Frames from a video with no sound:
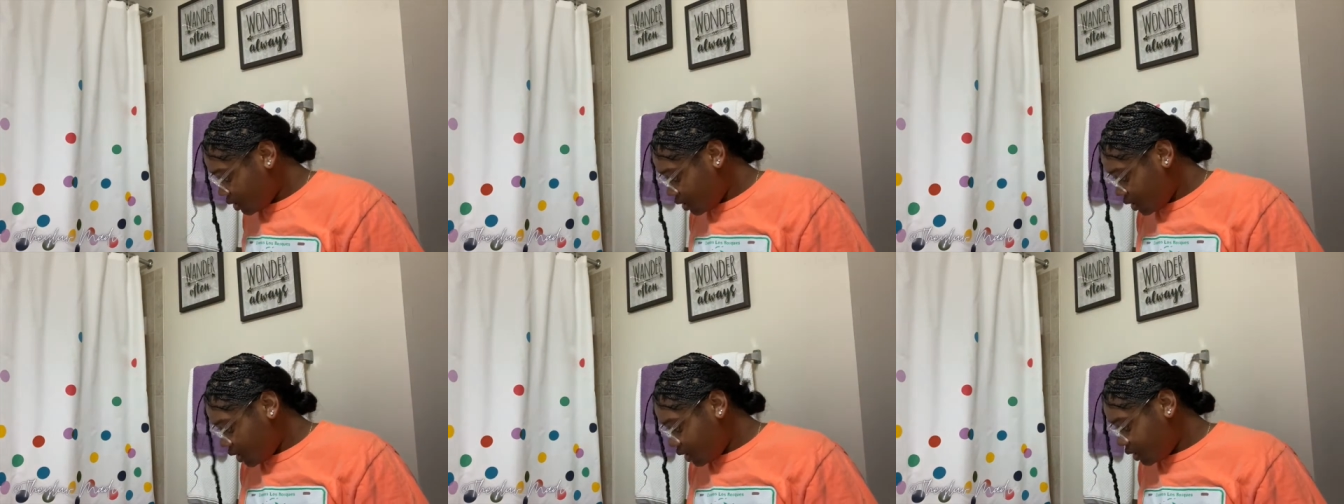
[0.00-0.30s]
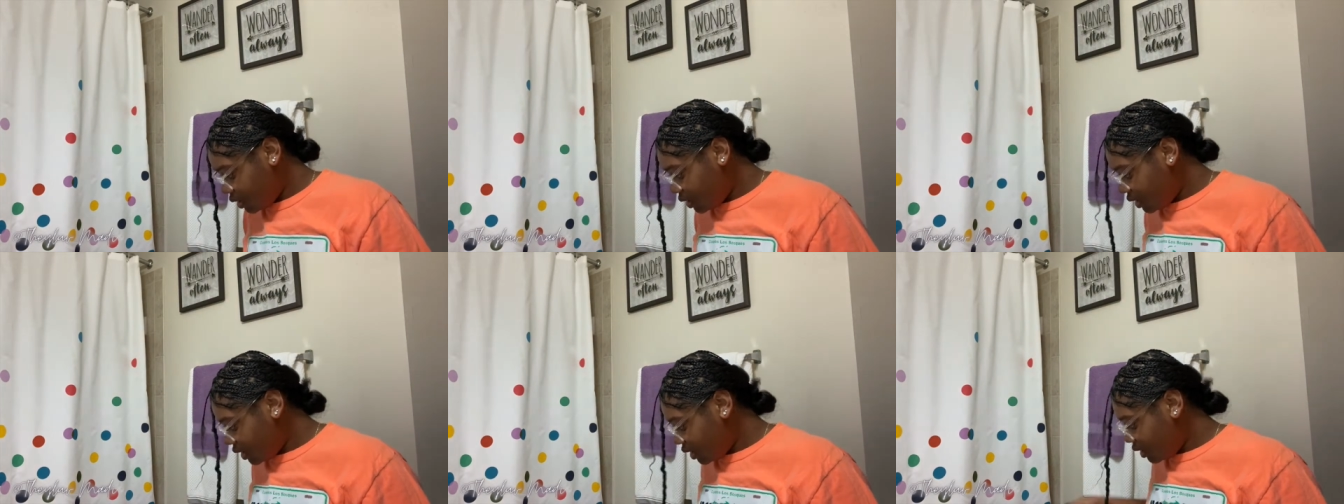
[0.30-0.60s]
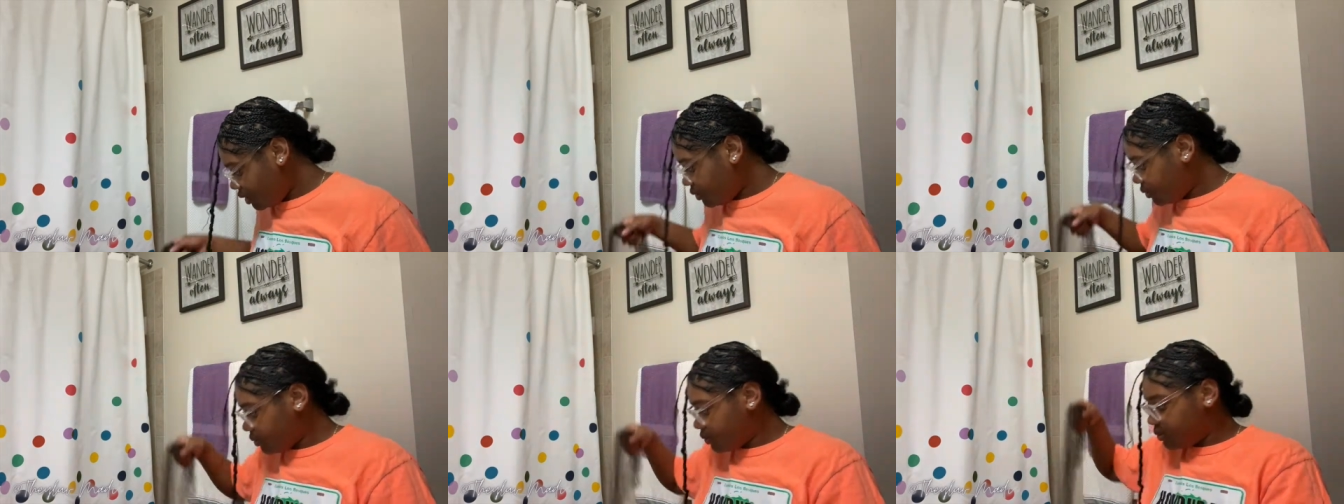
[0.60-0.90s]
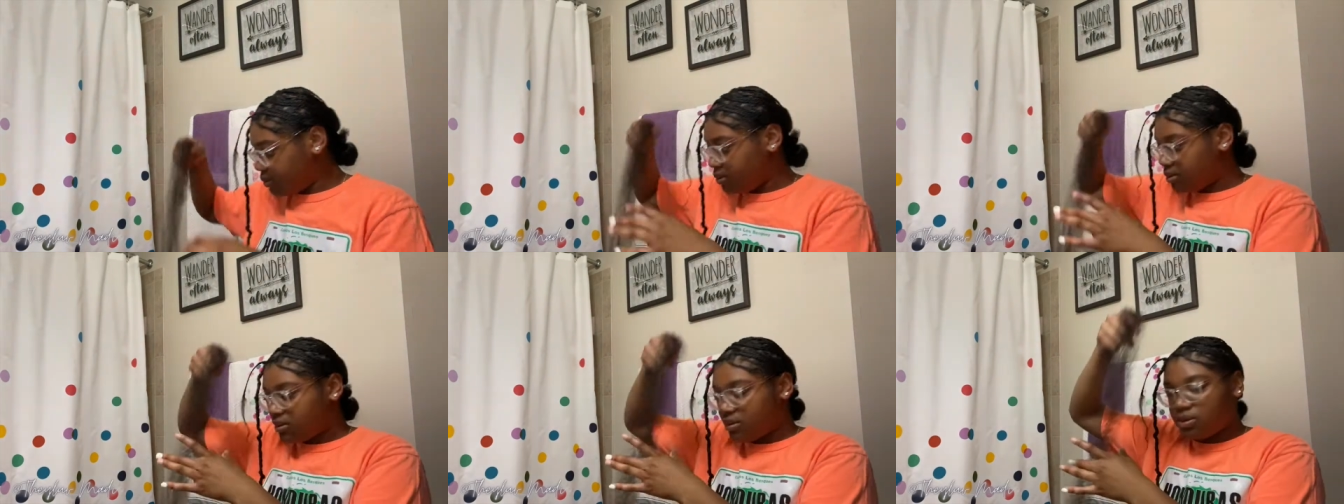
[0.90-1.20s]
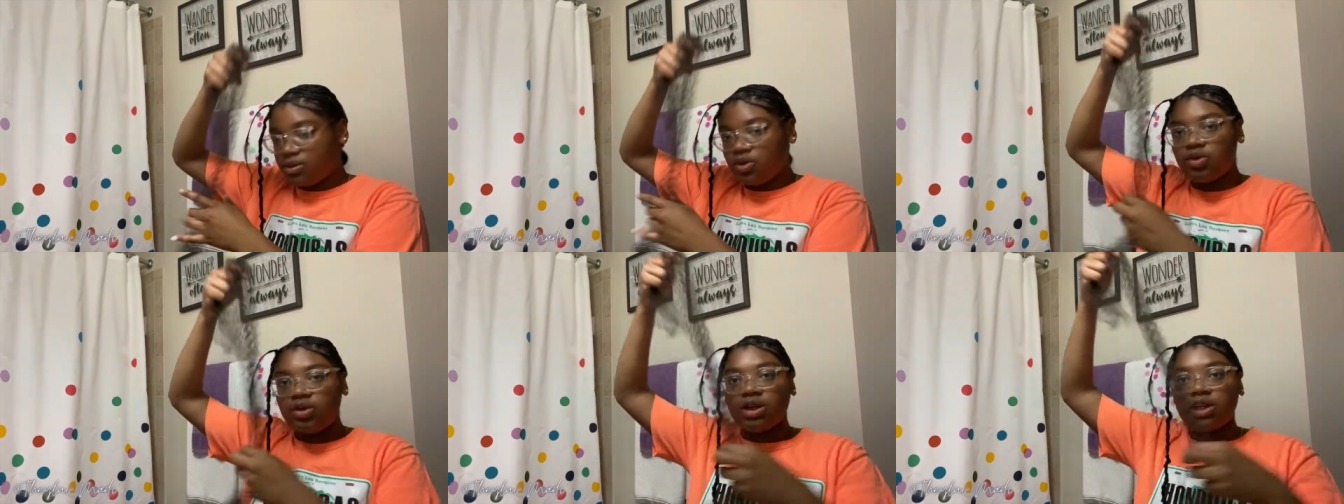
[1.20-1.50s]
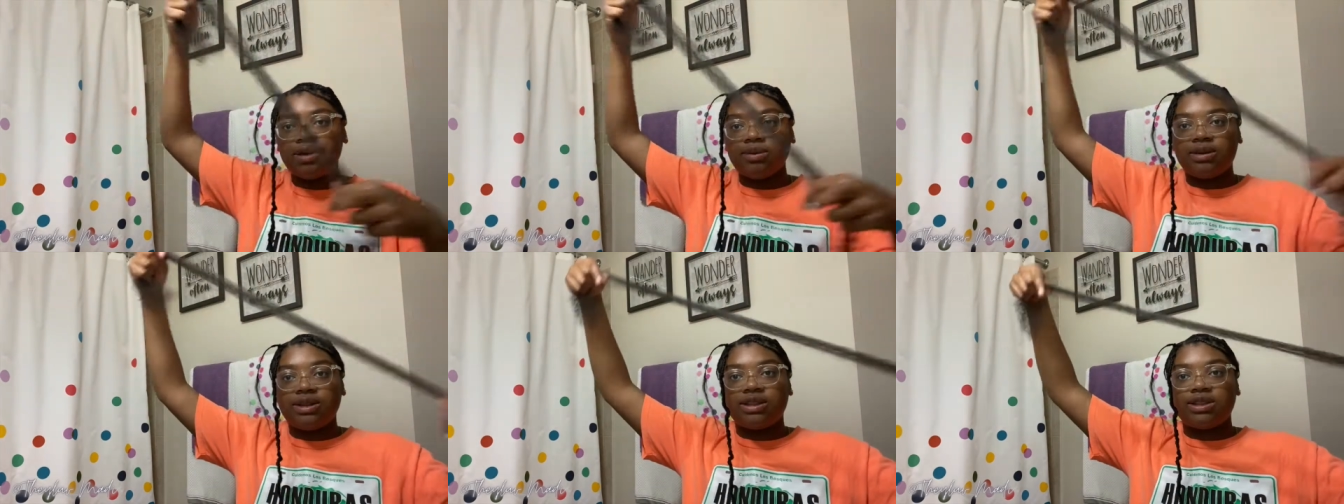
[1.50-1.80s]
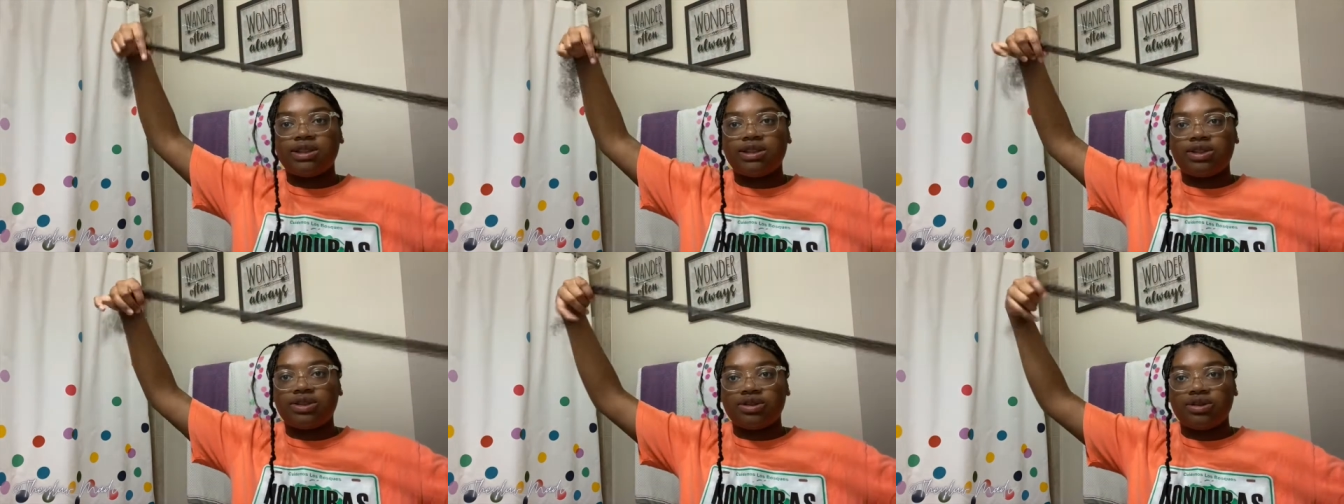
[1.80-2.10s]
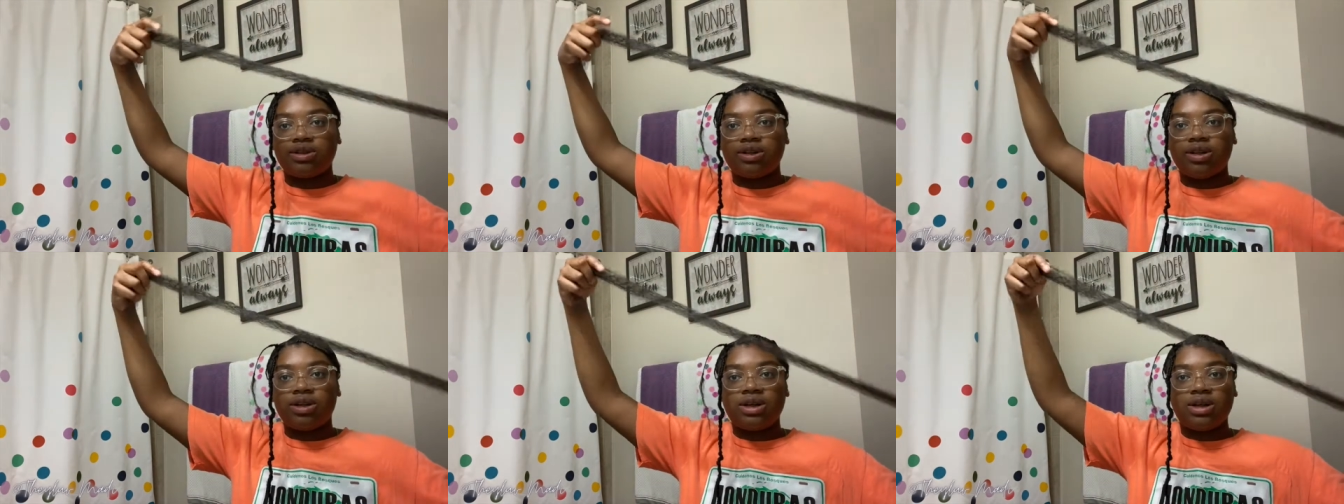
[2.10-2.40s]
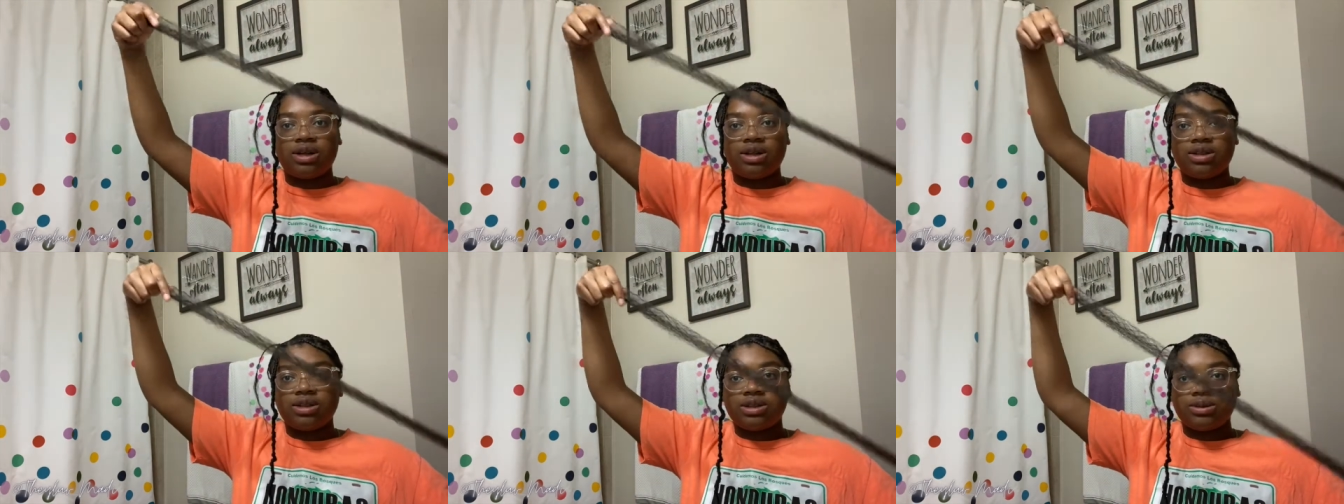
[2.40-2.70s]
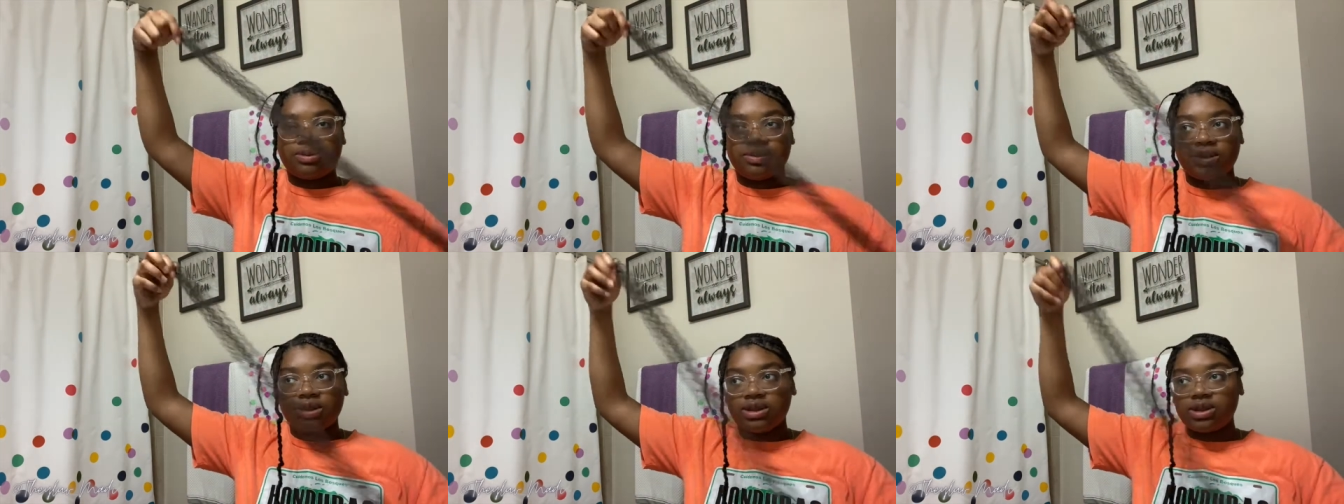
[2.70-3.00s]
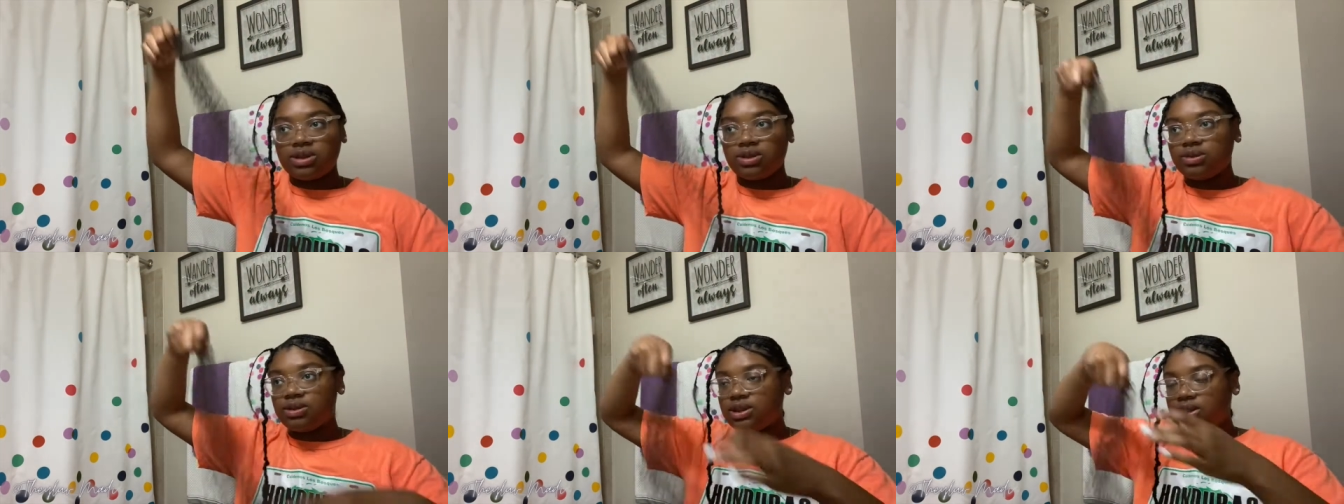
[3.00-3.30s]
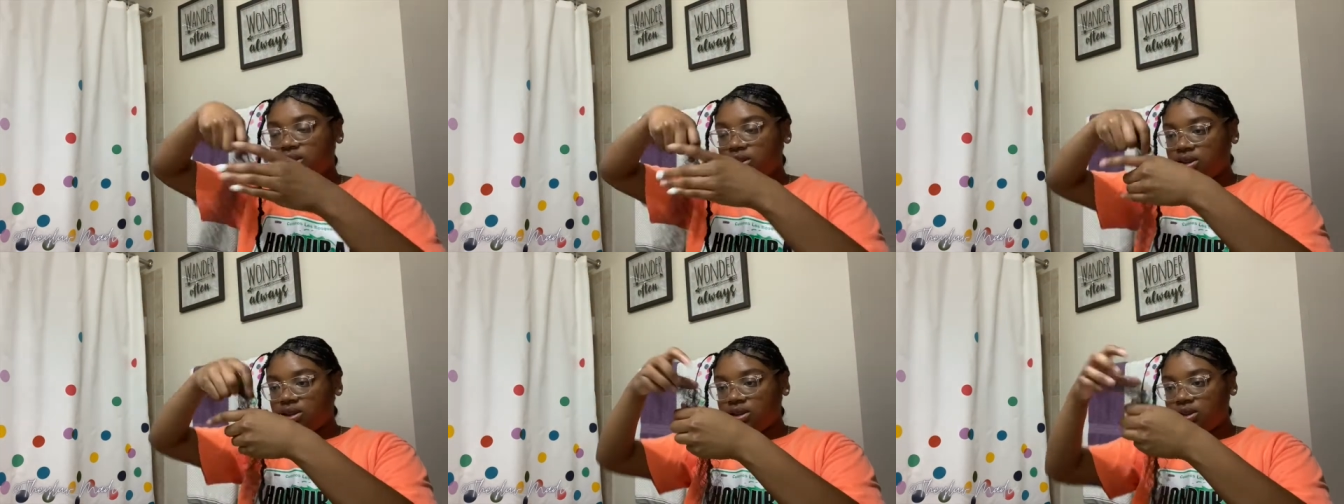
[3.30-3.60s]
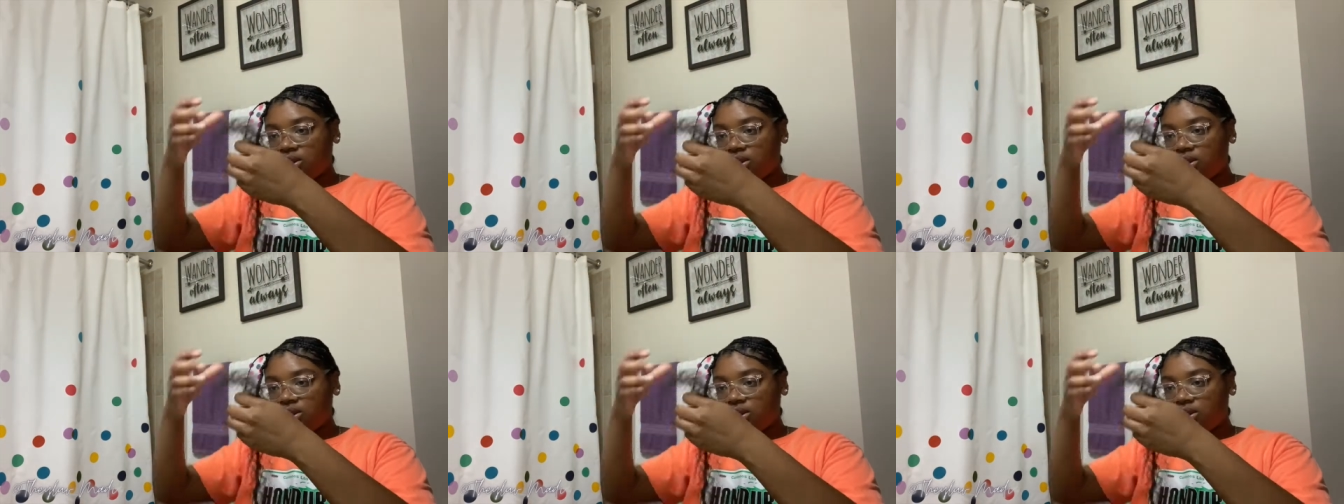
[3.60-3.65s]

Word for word: and then you get a piece of spring twist